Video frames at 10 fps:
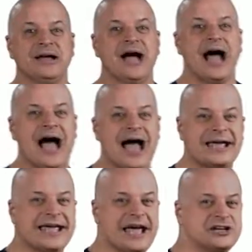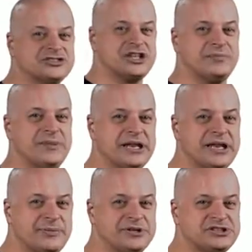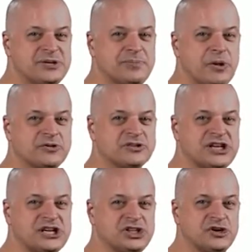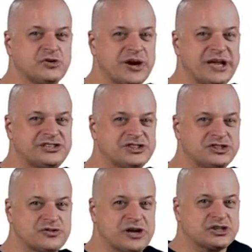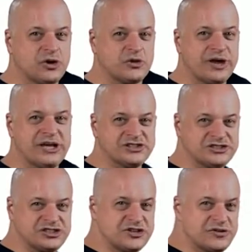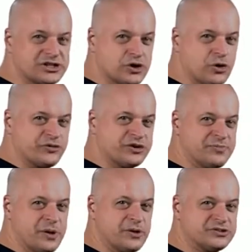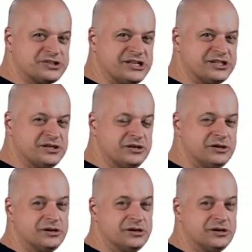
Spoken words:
High calcium inhibits depolarization, raises threshold, see threshold for depolarization?